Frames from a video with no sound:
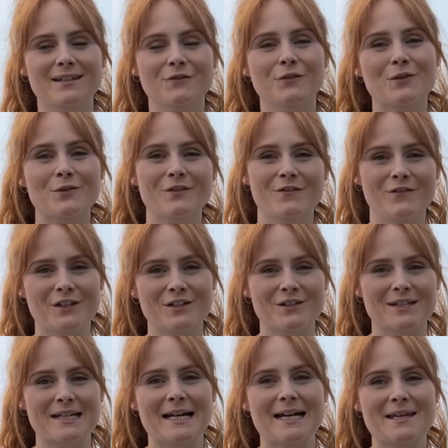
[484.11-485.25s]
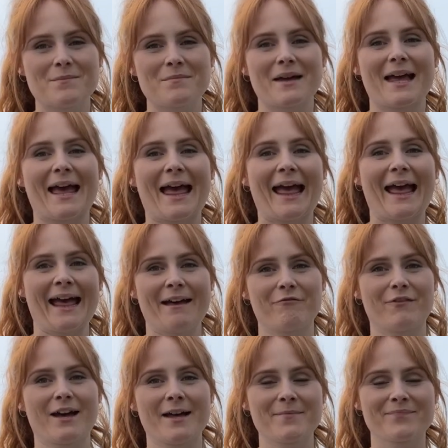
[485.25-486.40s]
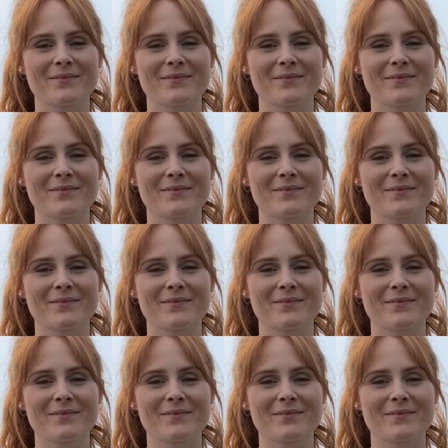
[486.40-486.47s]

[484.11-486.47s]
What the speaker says: for the first time ever.